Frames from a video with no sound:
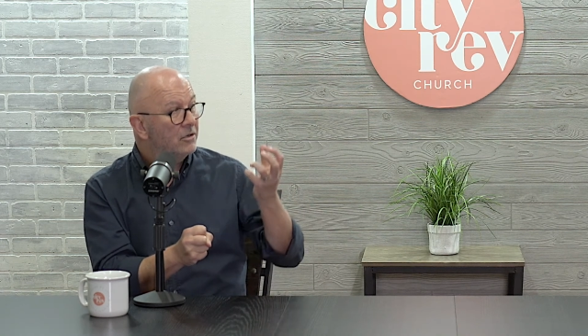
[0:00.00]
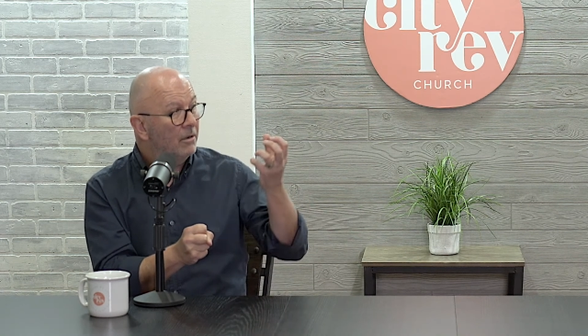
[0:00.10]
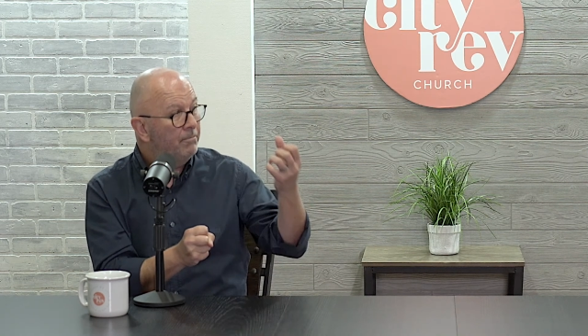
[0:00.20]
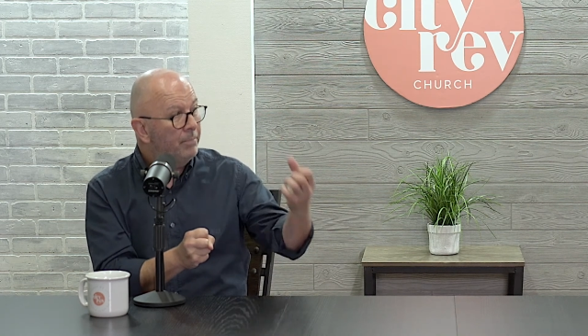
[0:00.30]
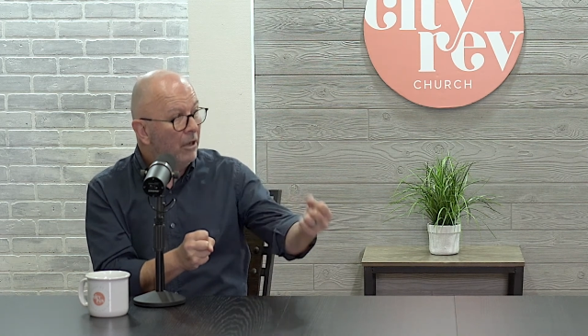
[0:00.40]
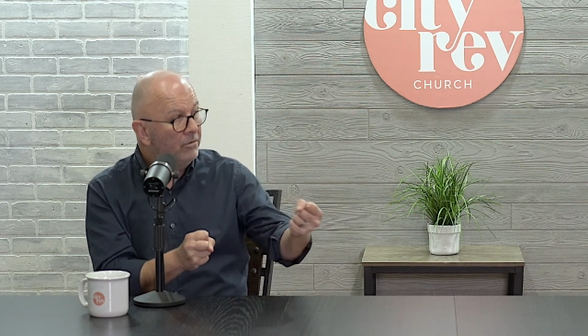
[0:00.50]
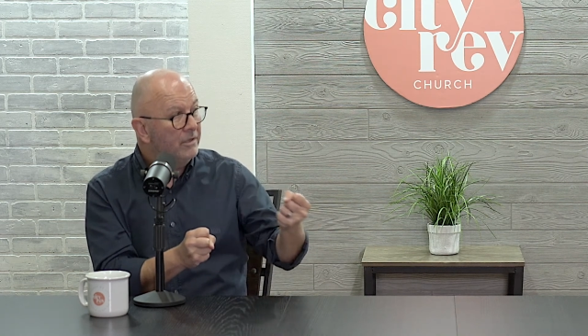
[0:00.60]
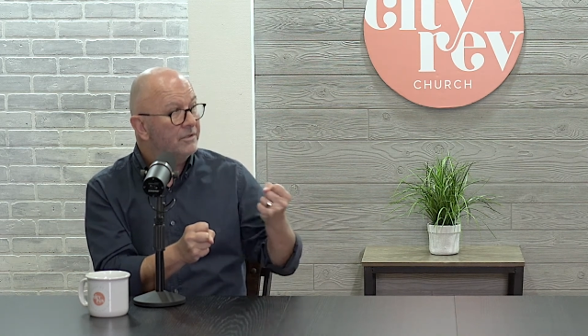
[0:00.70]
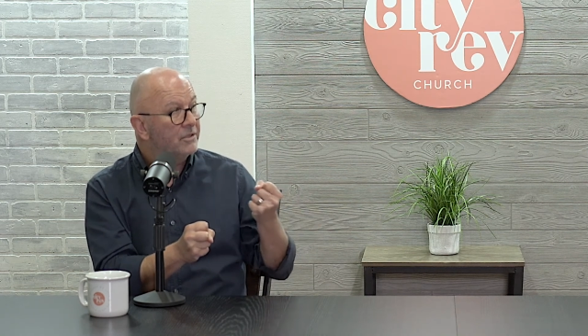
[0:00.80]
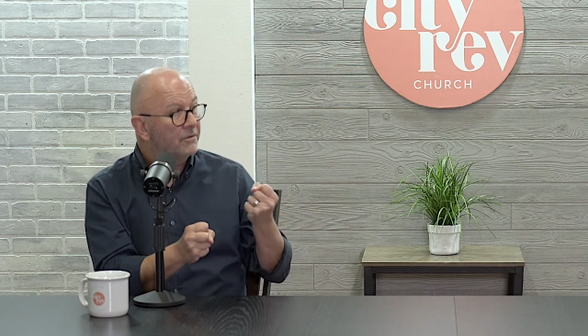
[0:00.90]

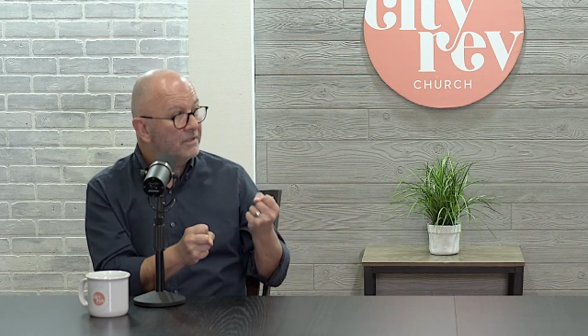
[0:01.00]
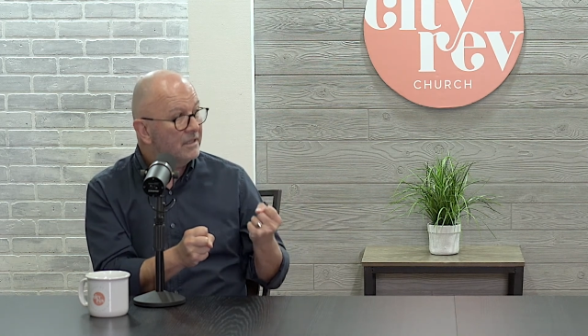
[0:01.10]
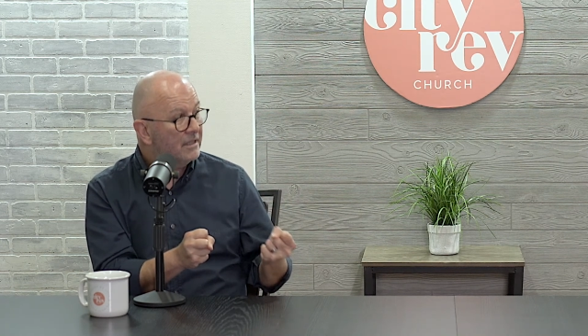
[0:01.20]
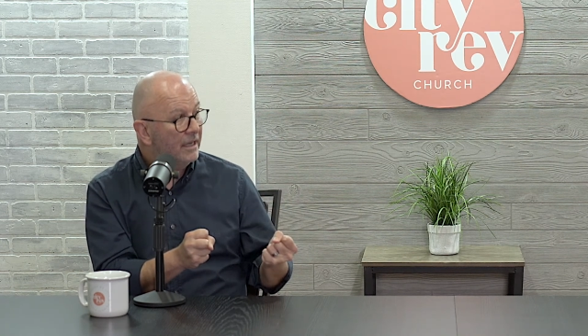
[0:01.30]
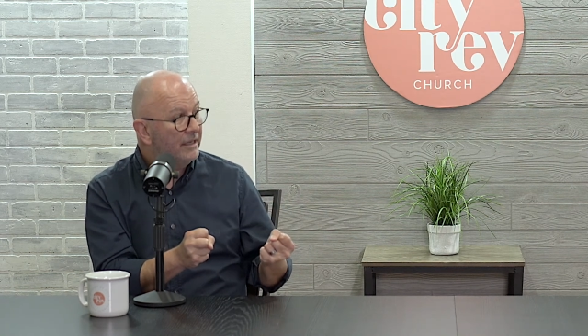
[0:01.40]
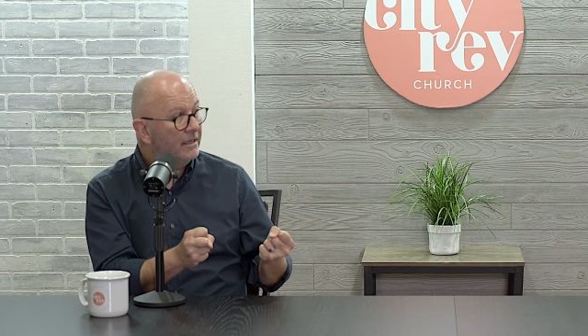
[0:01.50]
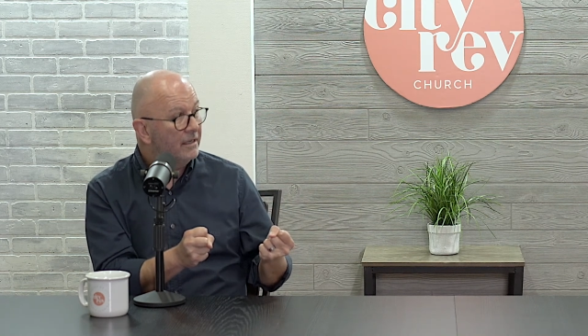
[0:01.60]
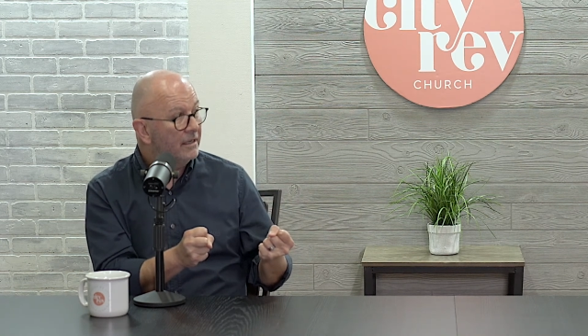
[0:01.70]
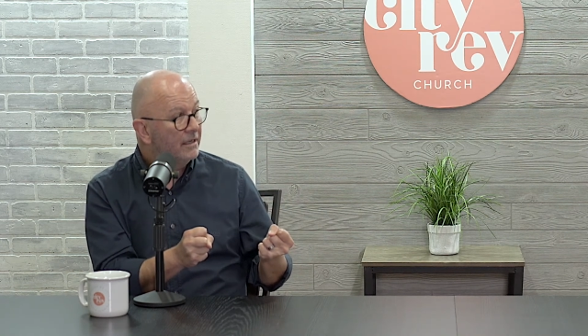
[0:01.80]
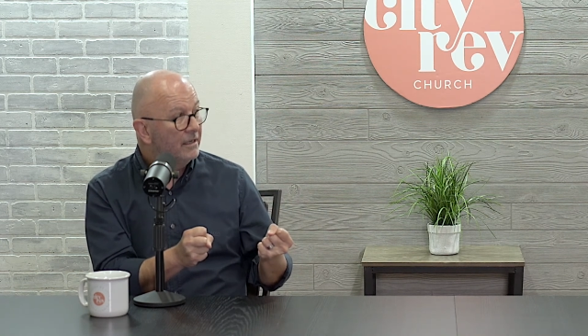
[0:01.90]
components of
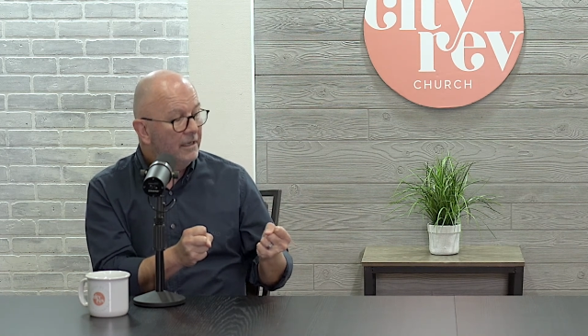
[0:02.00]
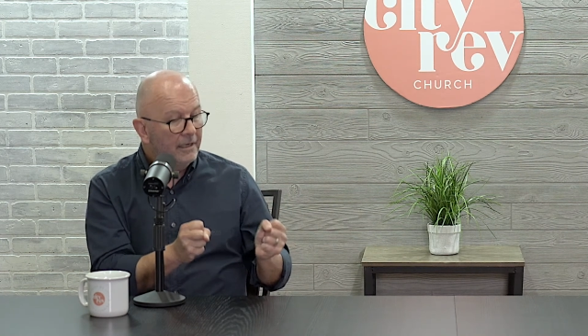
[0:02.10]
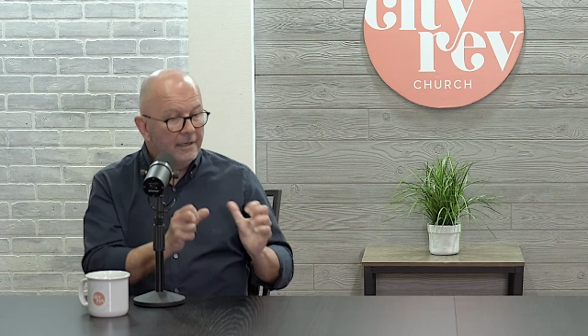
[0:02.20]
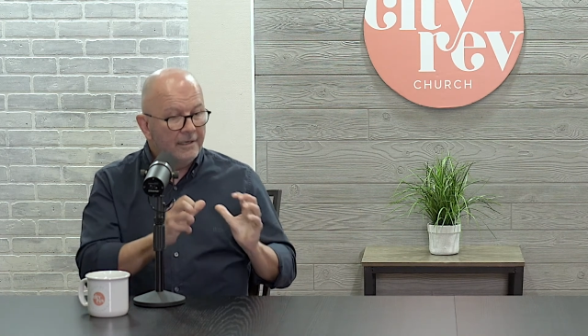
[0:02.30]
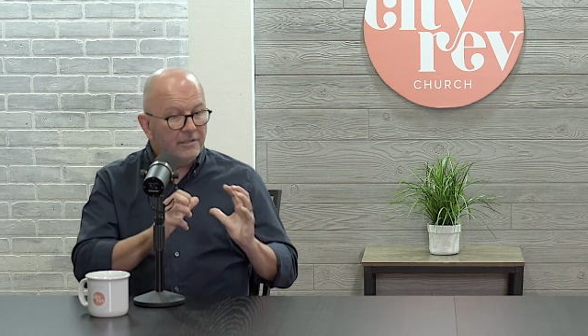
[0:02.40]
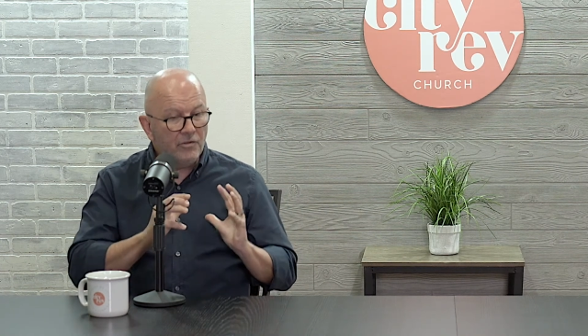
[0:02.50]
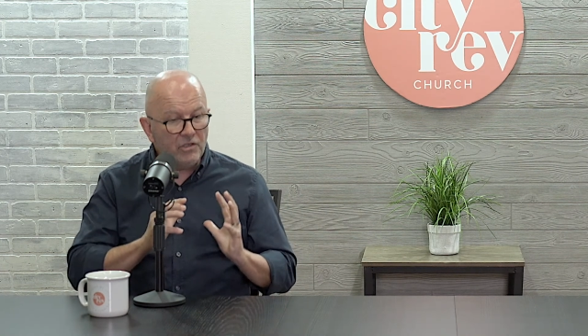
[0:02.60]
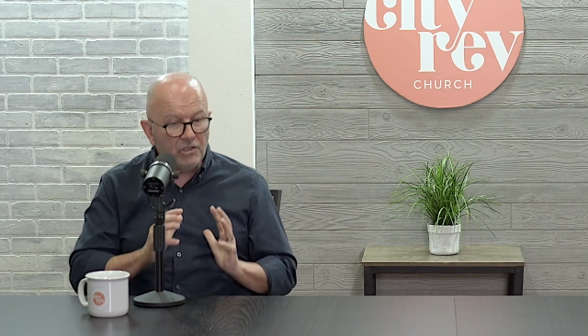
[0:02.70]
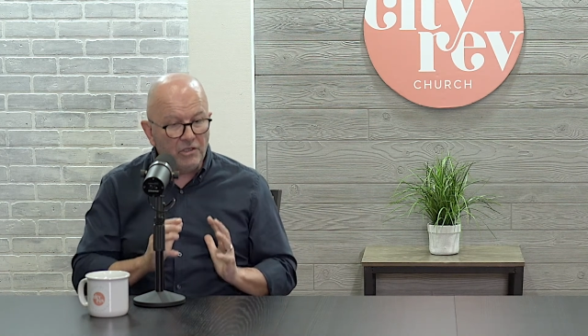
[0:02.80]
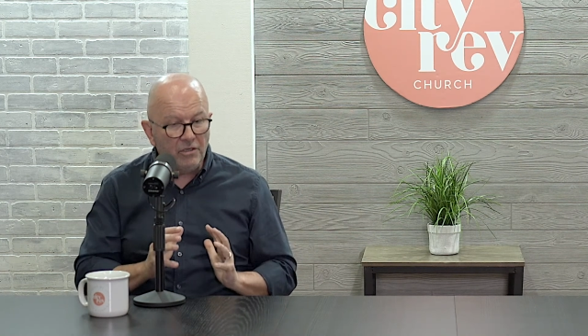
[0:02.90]
society. And so the
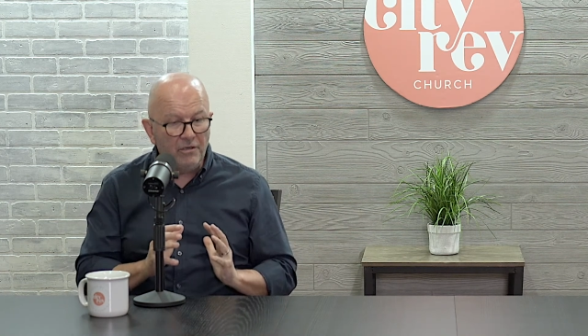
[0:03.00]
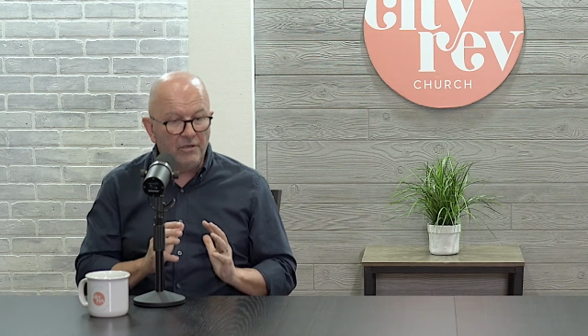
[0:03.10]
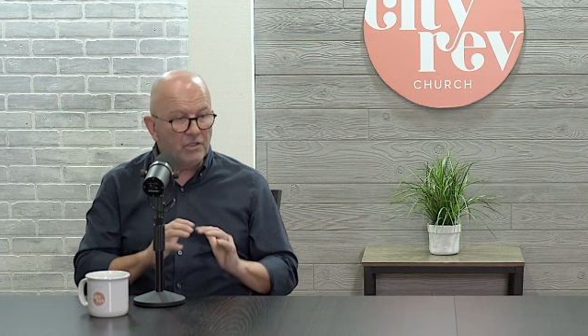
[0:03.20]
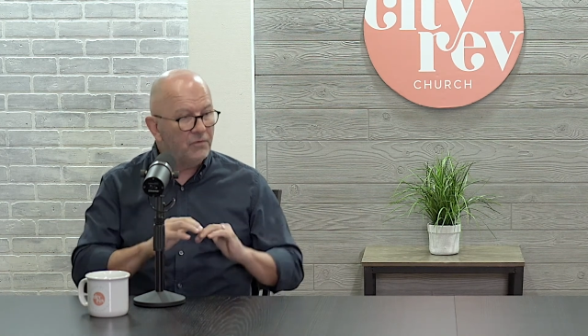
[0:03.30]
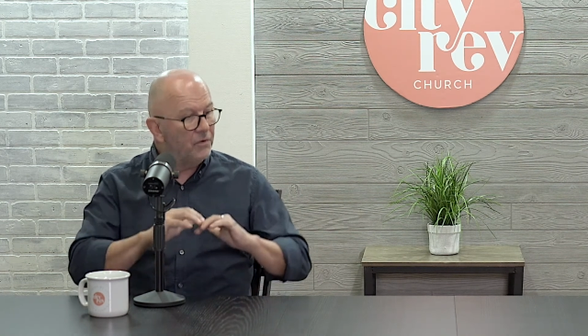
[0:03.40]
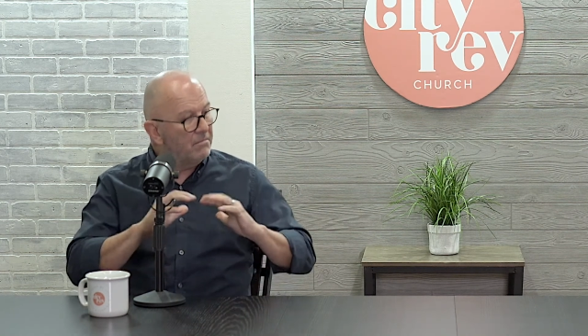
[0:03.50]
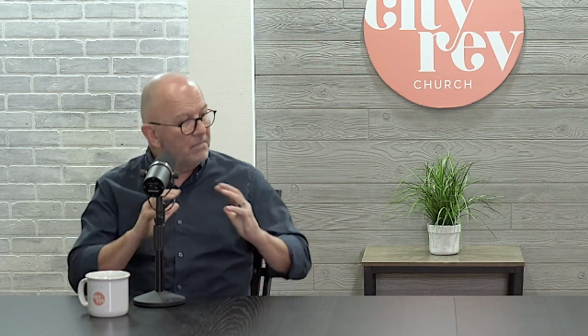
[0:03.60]
church, for the